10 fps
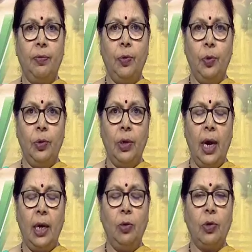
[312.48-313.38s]
the food
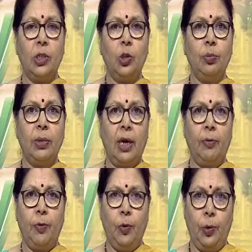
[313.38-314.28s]
and you consume
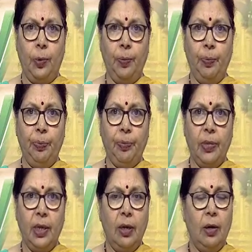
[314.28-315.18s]
that food,
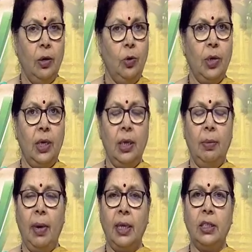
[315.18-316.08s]
you can
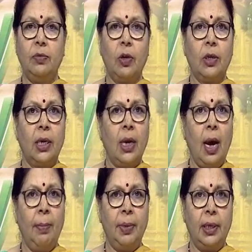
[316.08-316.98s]
imagine what can
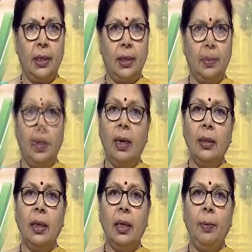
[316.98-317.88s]
happen.
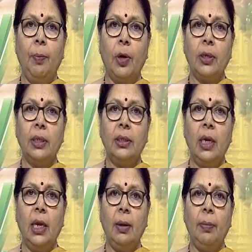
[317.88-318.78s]
Another
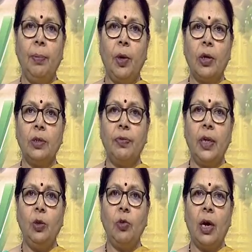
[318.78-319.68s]
important thing, because
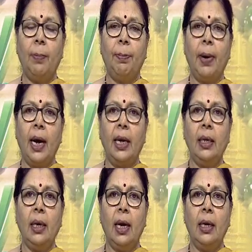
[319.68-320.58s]
when you are
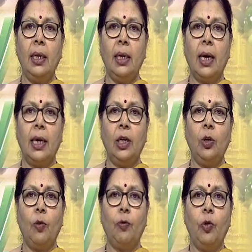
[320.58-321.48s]
buying any
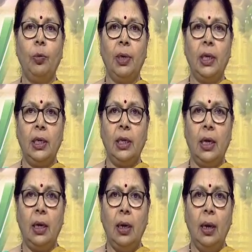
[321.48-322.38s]
kind of food
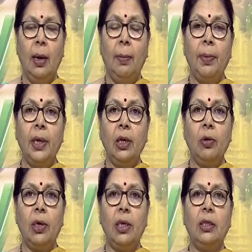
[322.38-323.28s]
material,
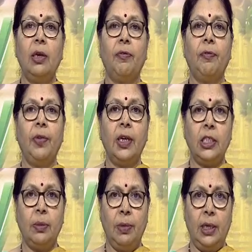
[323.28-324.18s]
particularly the
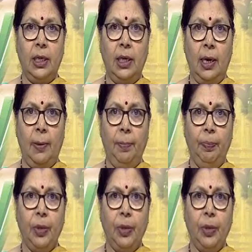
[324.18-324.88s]
fresh material,